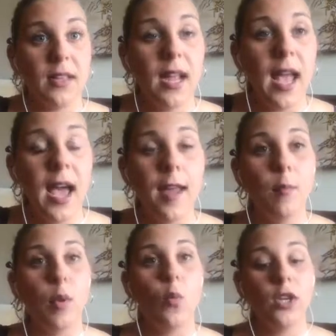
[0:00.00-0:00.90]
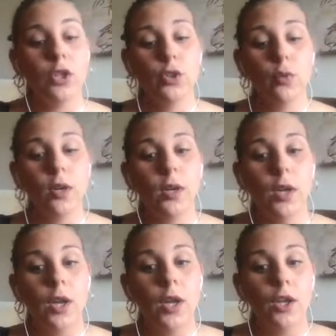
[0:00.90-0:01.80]
that I had. But once you
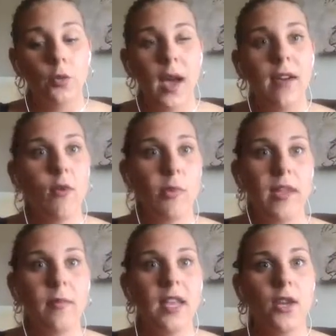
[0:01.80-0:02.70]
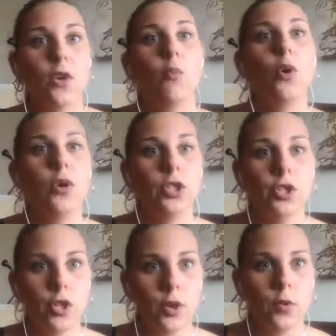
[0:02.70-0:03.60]
have a baby and you're pushed
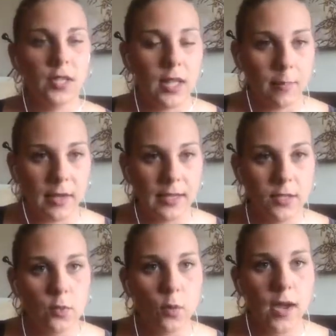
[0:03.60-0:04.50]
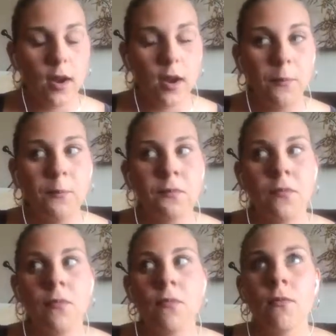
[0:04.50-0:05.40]
to those limits where
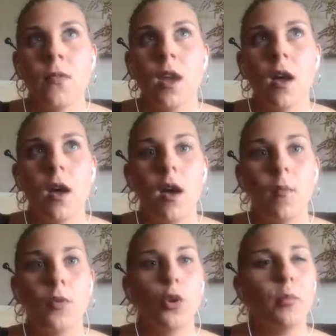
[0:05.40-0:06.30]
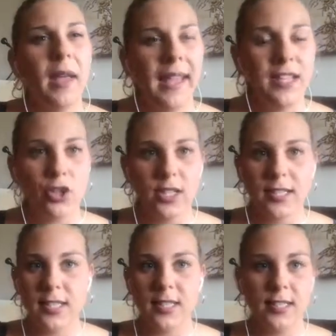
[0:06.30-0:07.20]
your
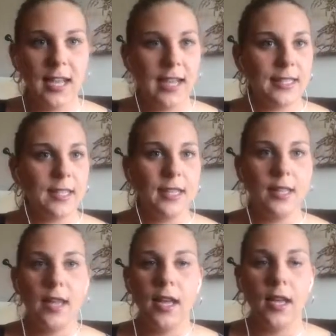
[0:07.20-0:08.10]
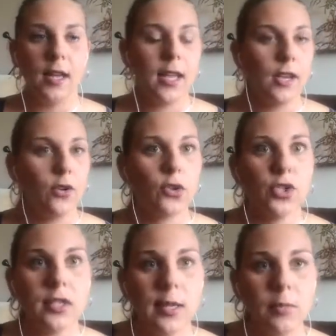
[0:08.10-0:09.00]
patience is tested, that again, you're
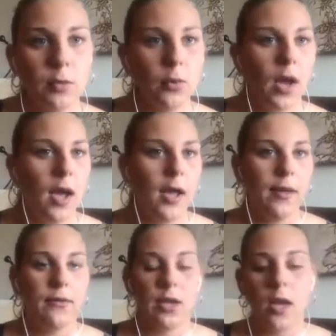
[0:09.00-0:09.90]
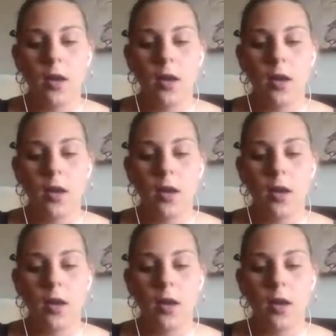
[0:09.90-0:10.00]
sleep deprived,